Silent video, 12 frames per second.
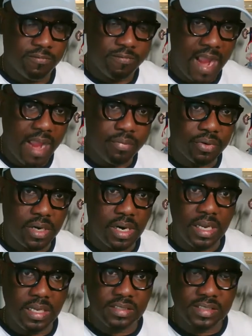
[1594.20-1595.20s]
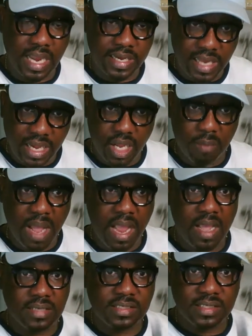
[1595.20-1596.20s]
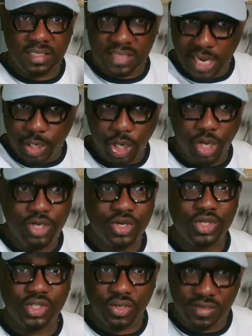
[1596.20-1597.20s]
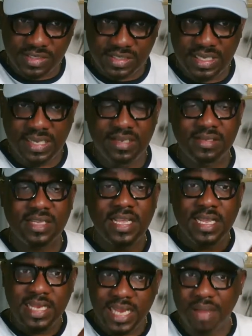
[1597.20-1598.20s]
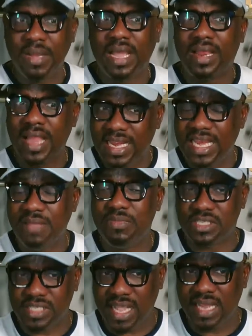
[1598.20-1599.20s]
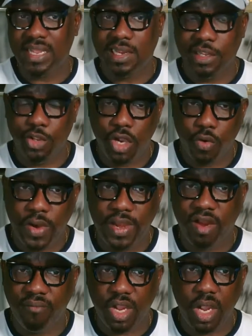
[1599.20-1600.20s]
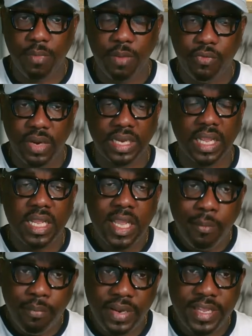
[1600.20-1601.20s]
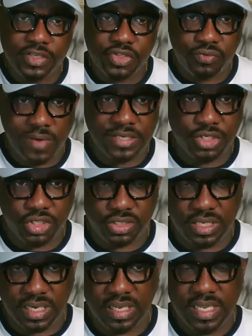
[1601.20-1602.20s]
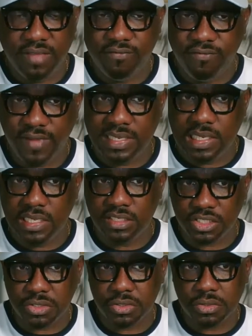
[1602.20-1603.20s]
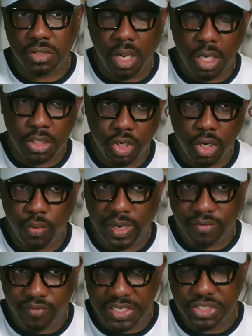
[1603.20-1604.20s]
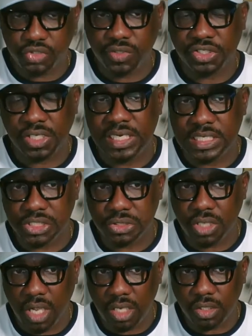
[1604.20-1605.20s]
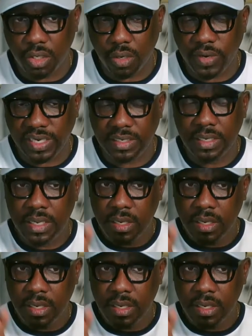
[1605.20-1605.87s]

fibroids, adenomyosis, and all those OCs that might likely be standing in your way of becoming pregnant, please register. Event is still ongoing. Registration is still ongoing.